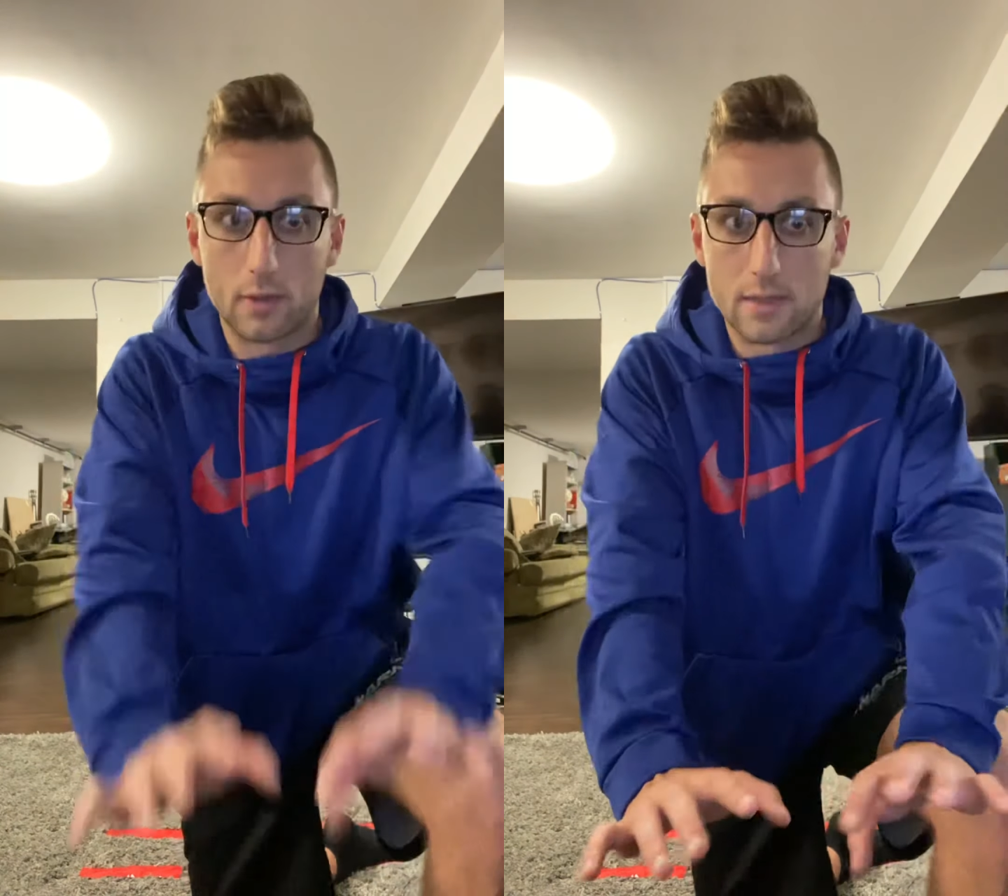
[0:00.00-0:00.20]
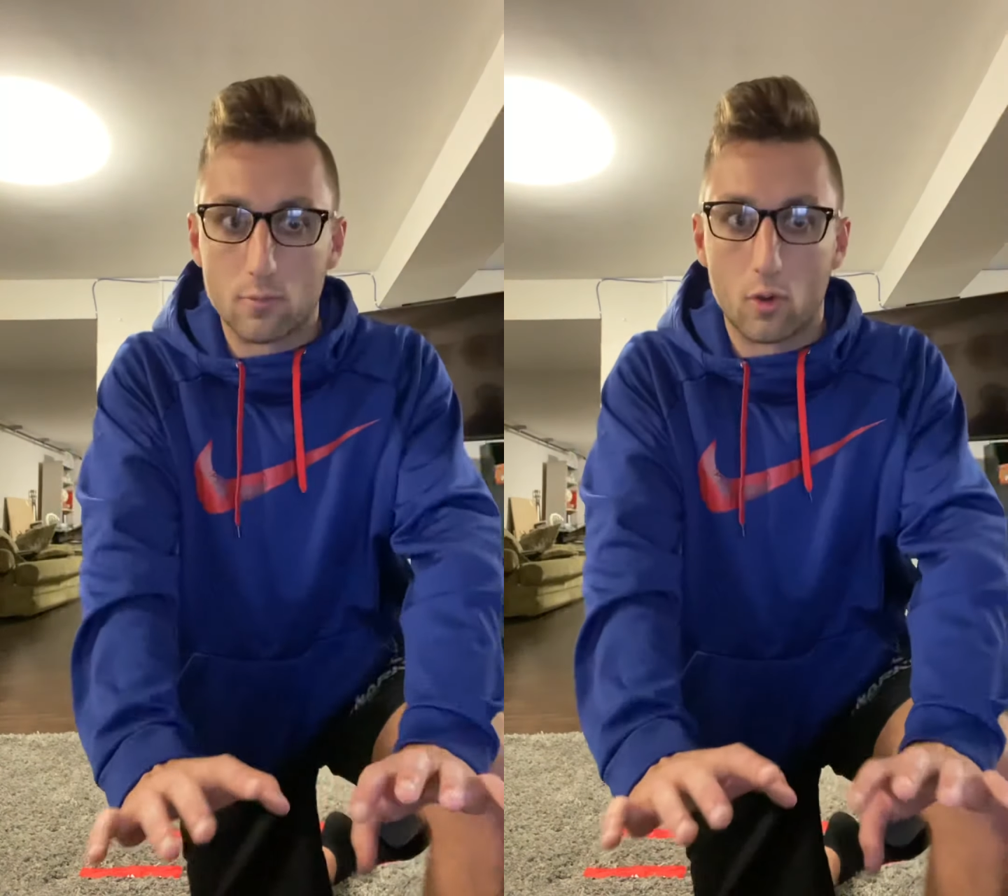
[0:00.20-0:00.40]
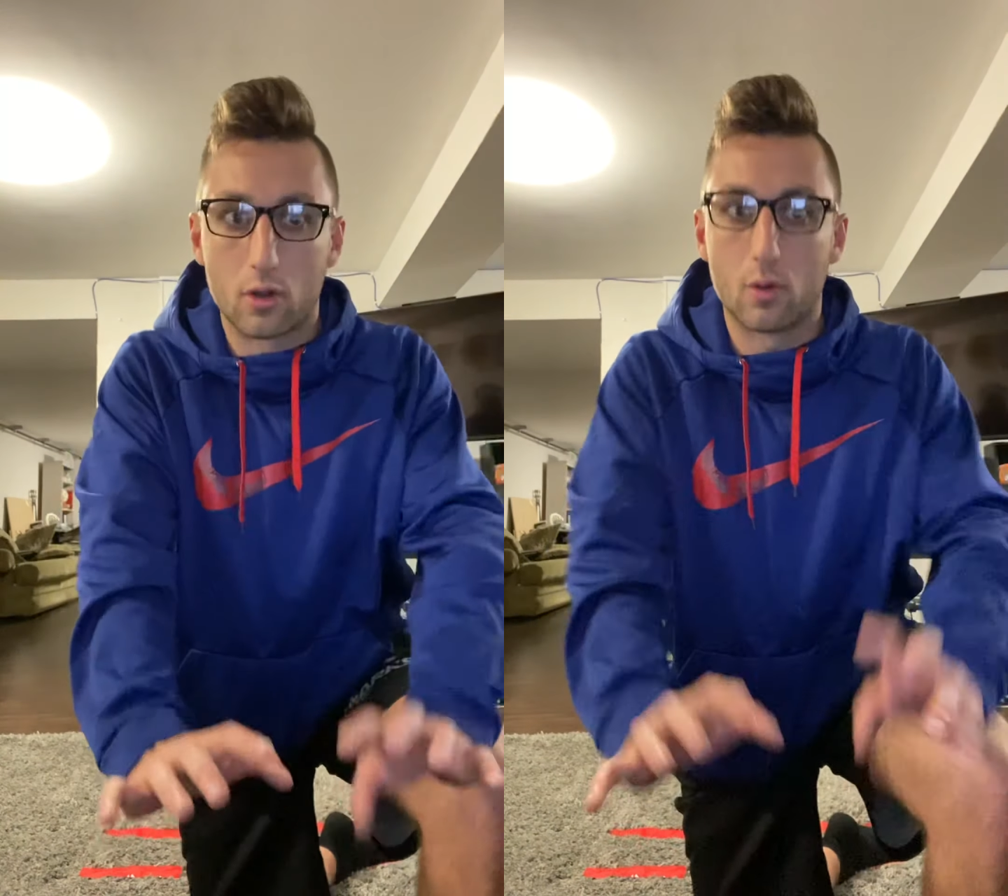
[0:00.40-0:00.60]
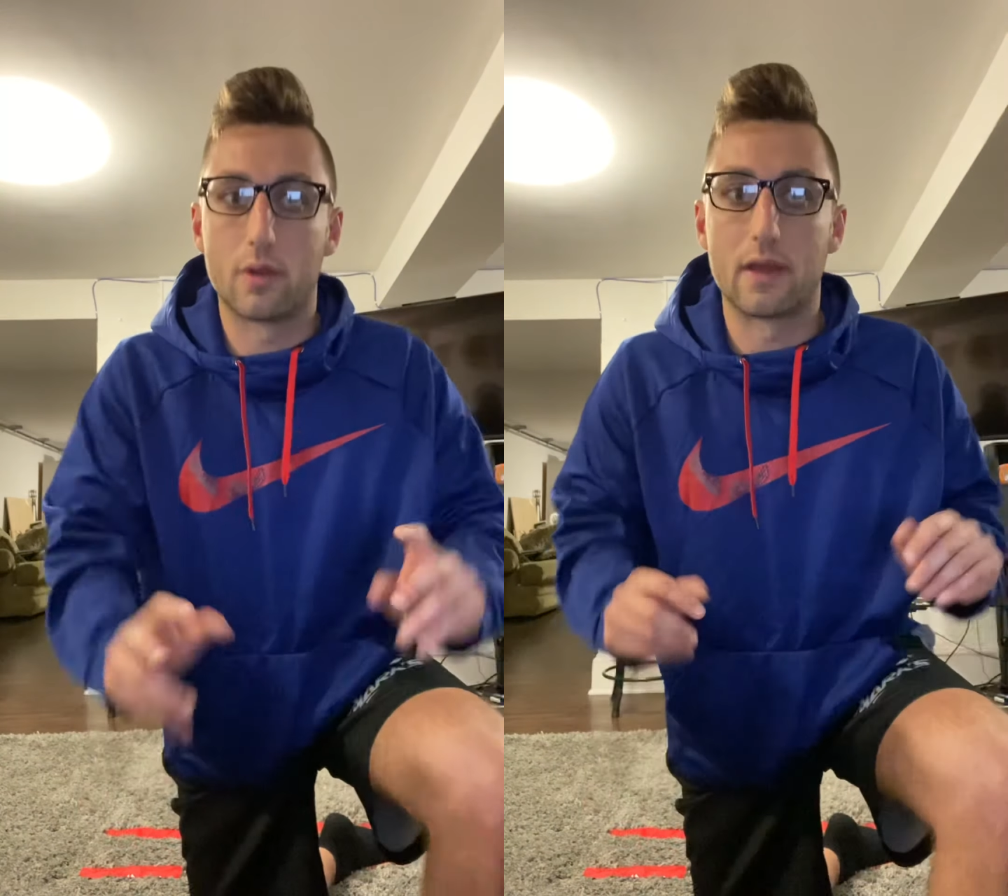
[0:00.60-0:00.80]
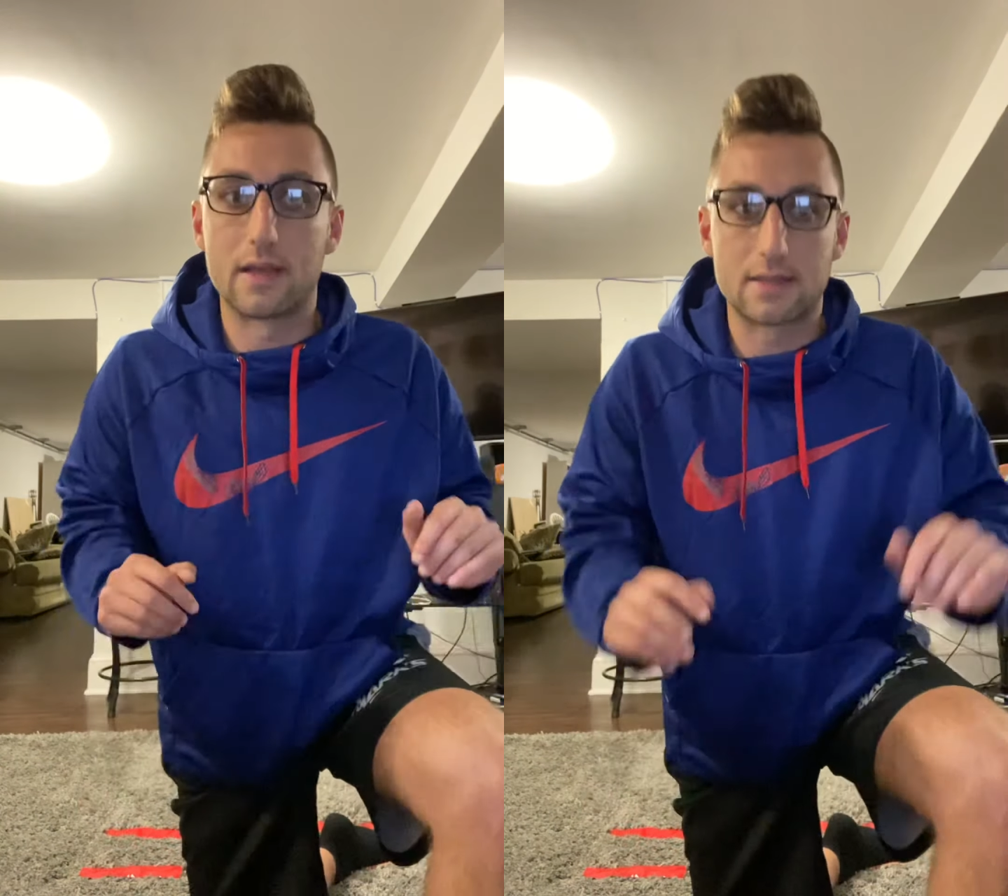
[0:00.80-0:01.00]
anymore, or
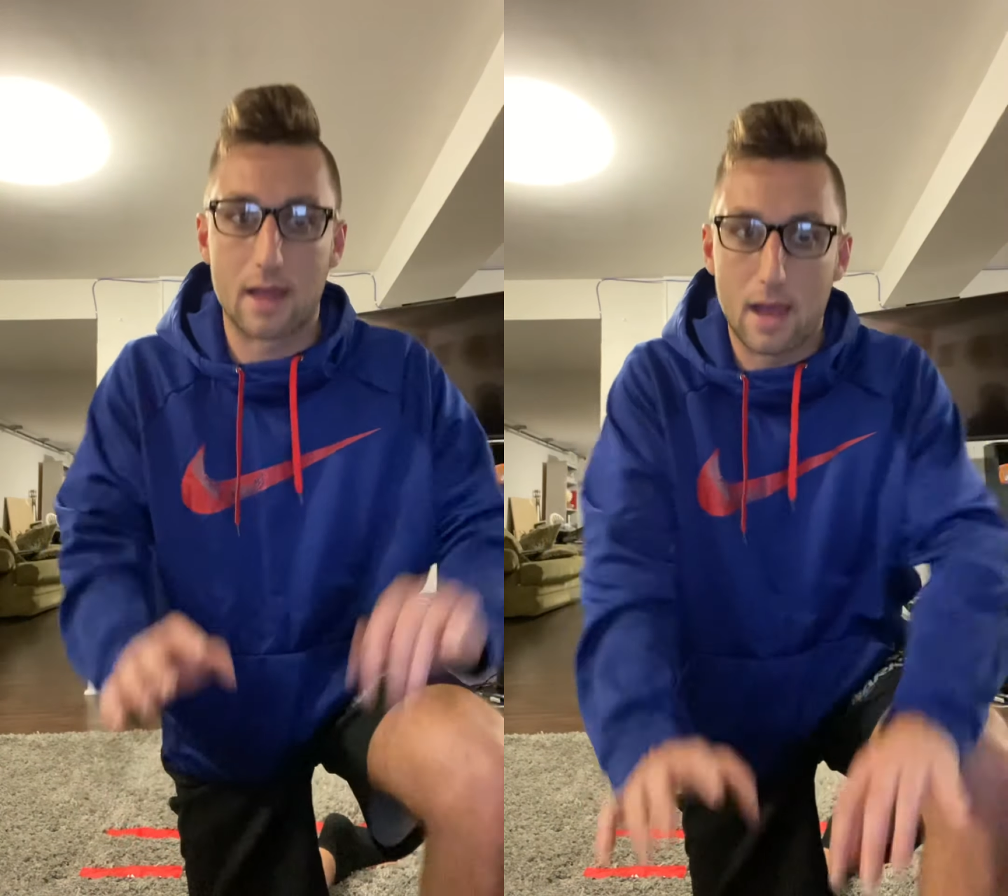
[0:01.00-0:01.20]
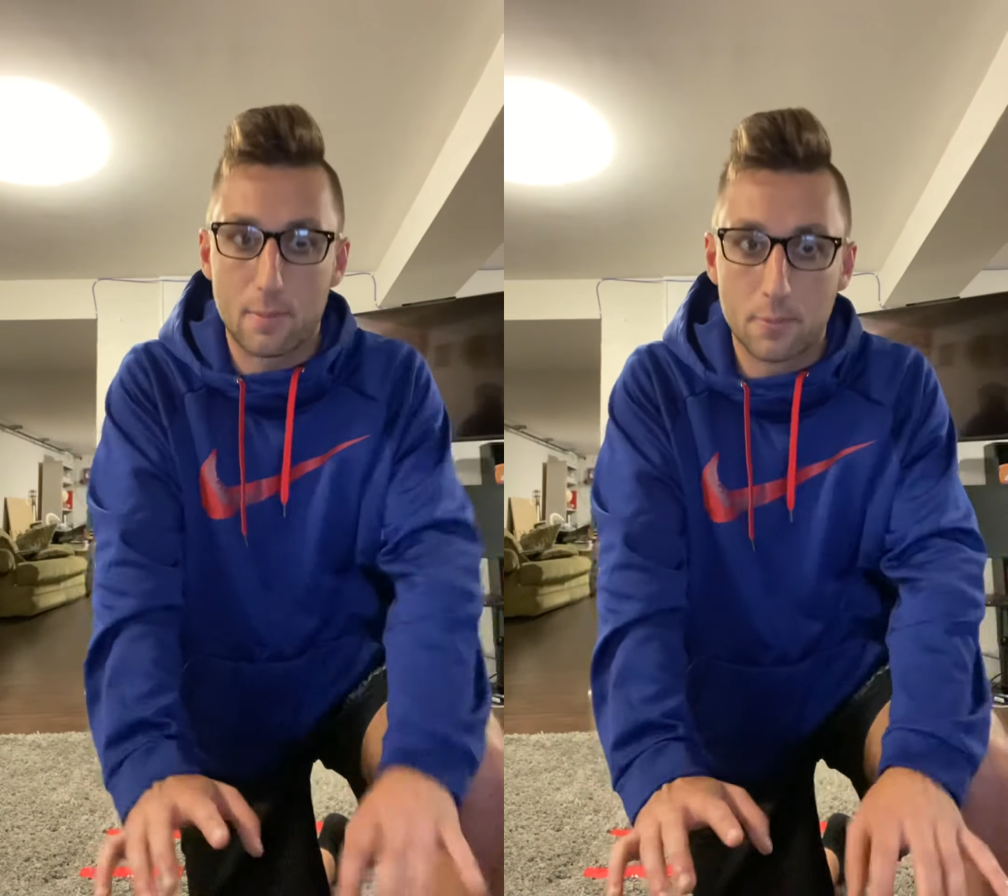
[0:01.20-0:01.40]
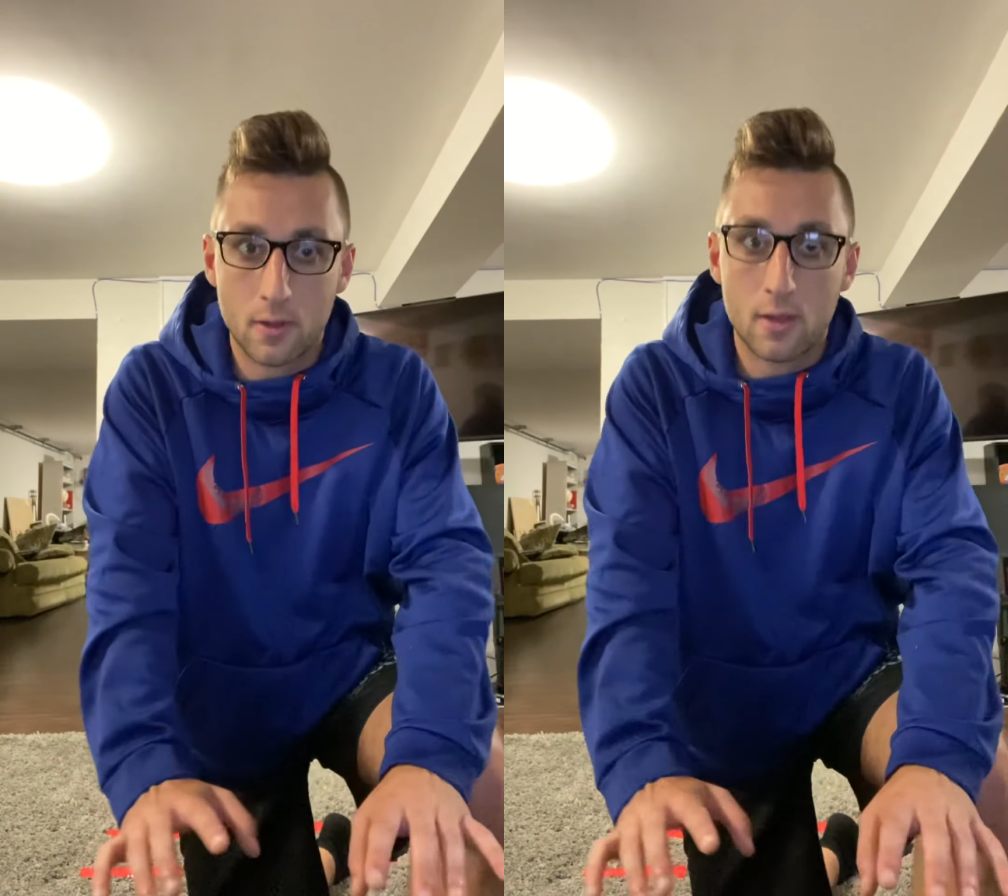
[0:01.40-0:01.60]
they stop,